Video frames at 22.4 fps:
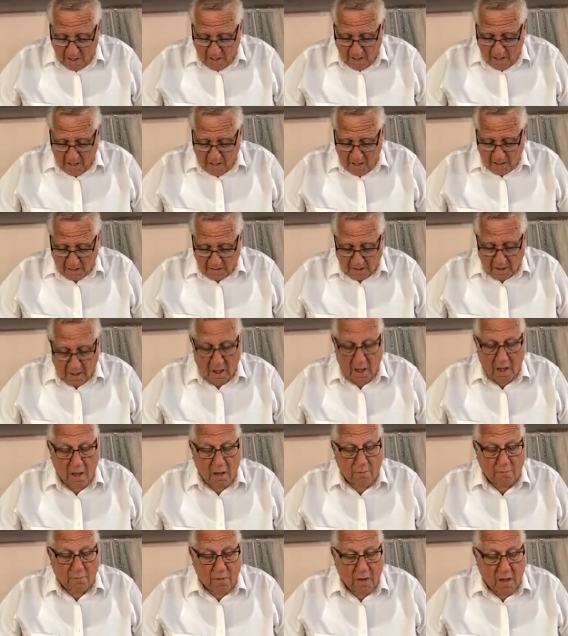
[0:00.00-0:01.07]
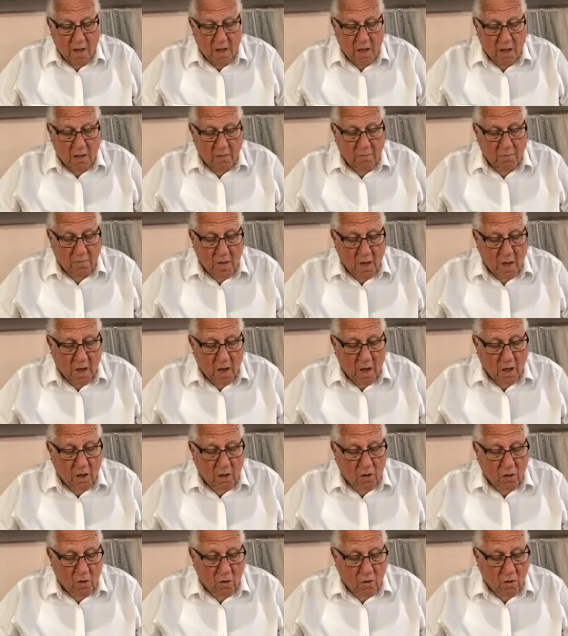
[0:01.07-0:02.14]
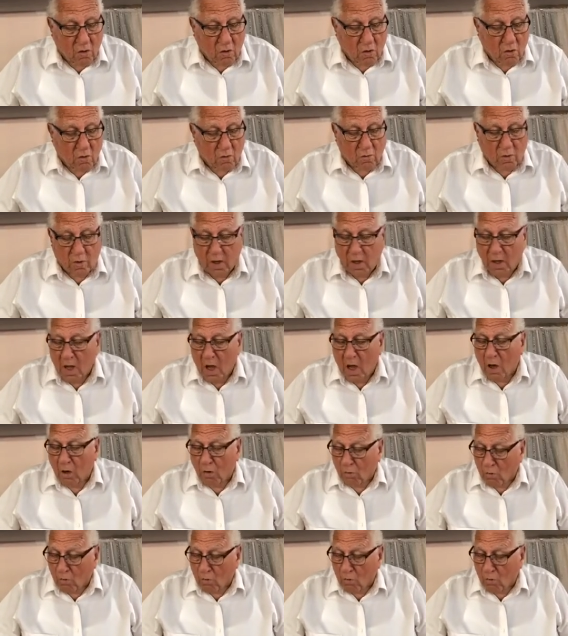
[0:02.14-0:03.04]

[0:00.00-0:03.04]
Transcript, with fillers: and give him the glory.